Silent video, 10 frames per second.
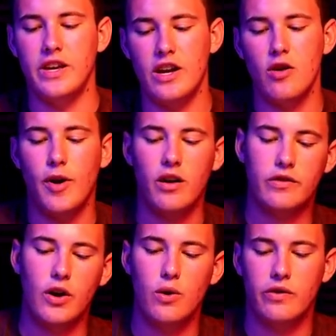the
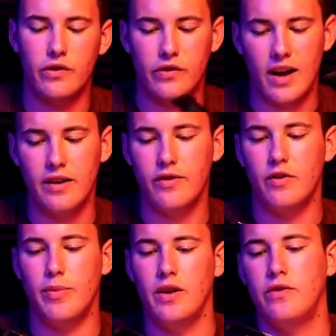gearbox goes inside of
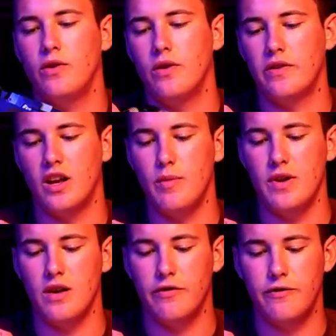this pistol, it's gonna
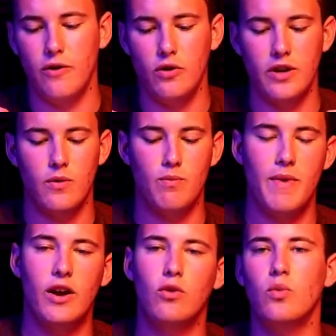be a fully
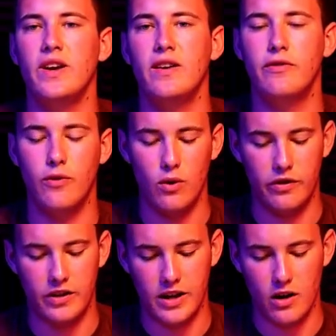metal
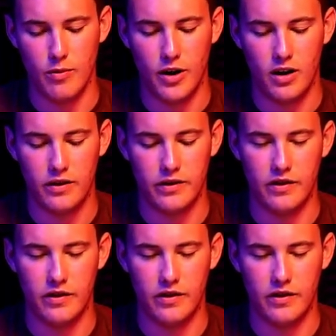reinforced gearbox.